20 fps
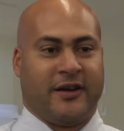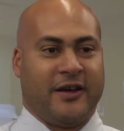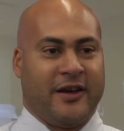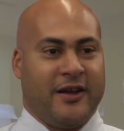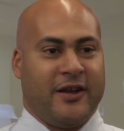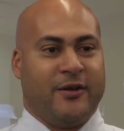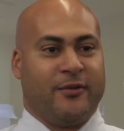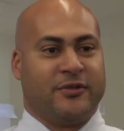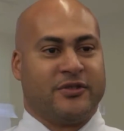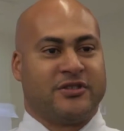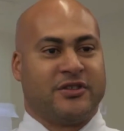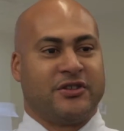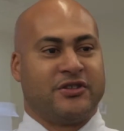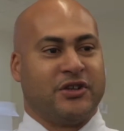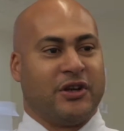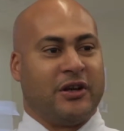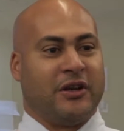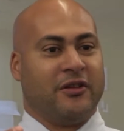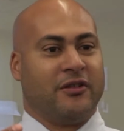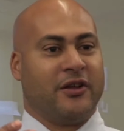And it was such
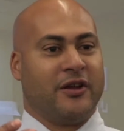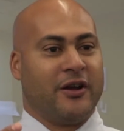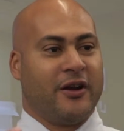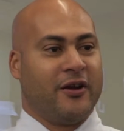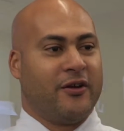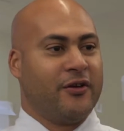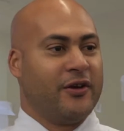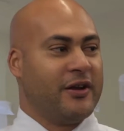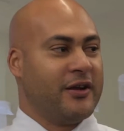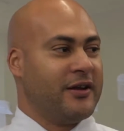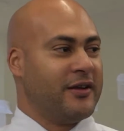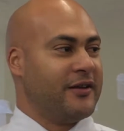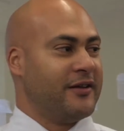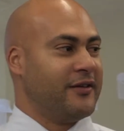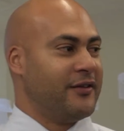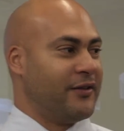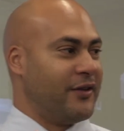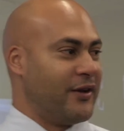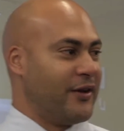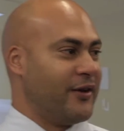a
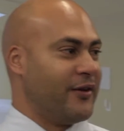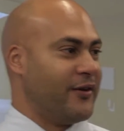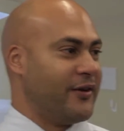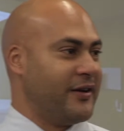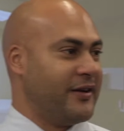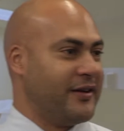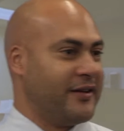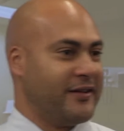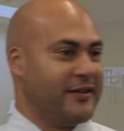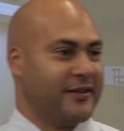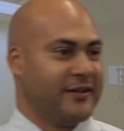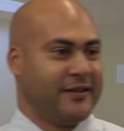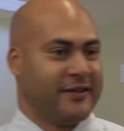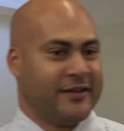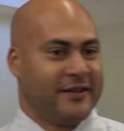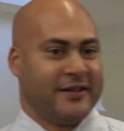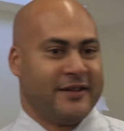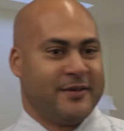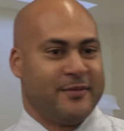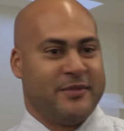glaring
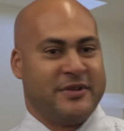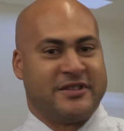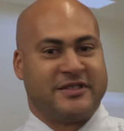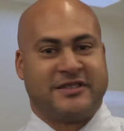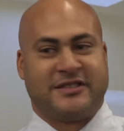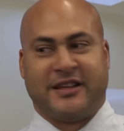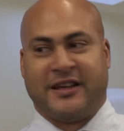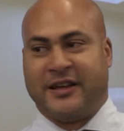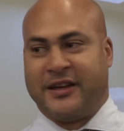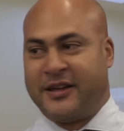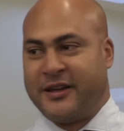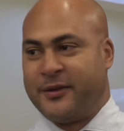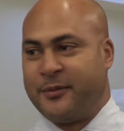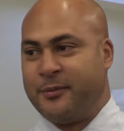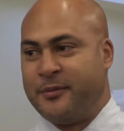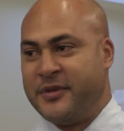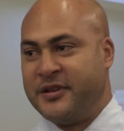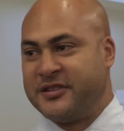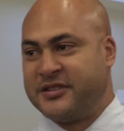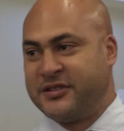mistake
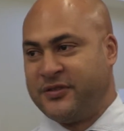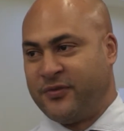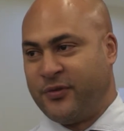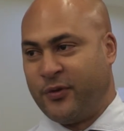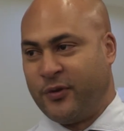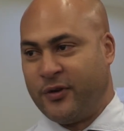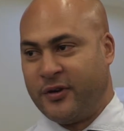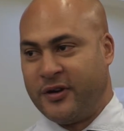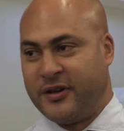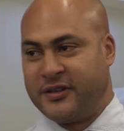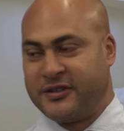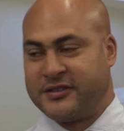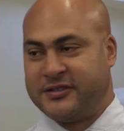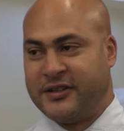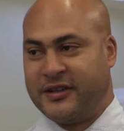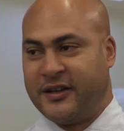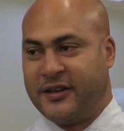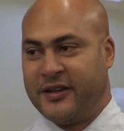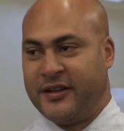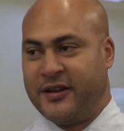and miss for us
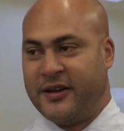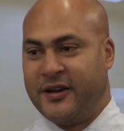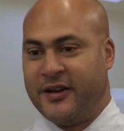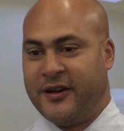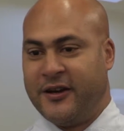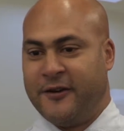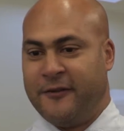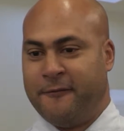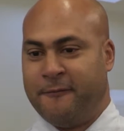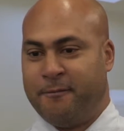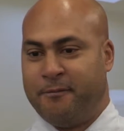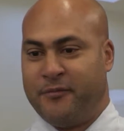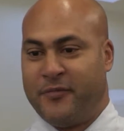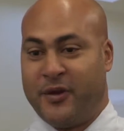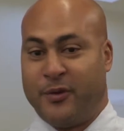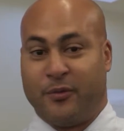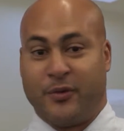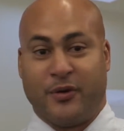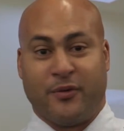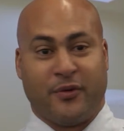that
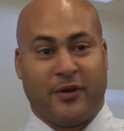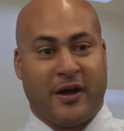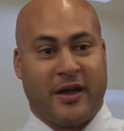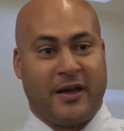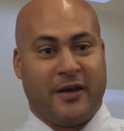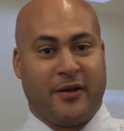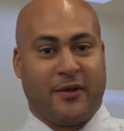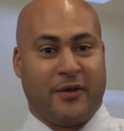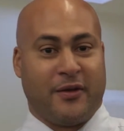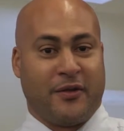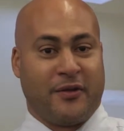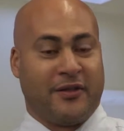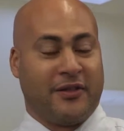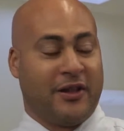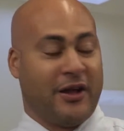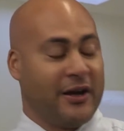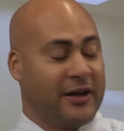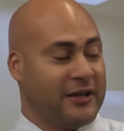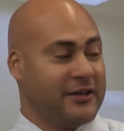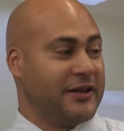we were
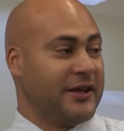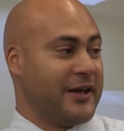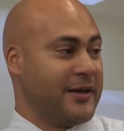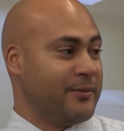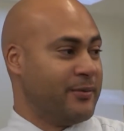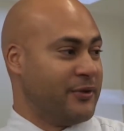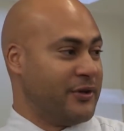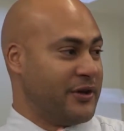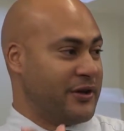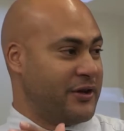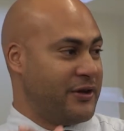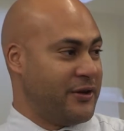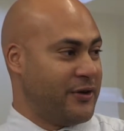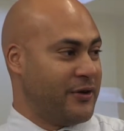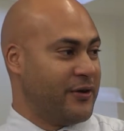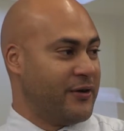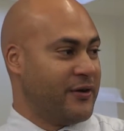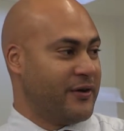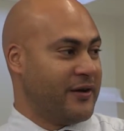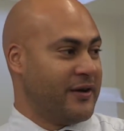luckily able to
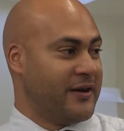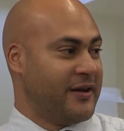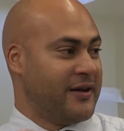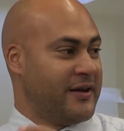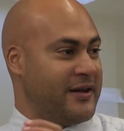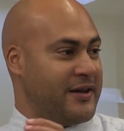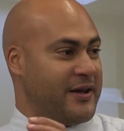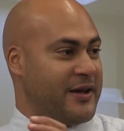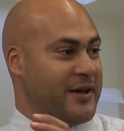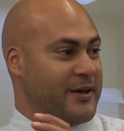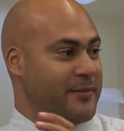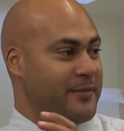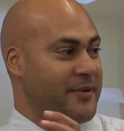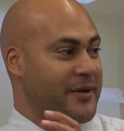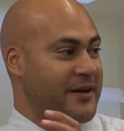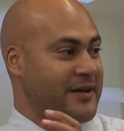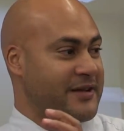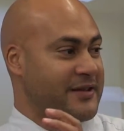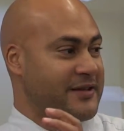hear him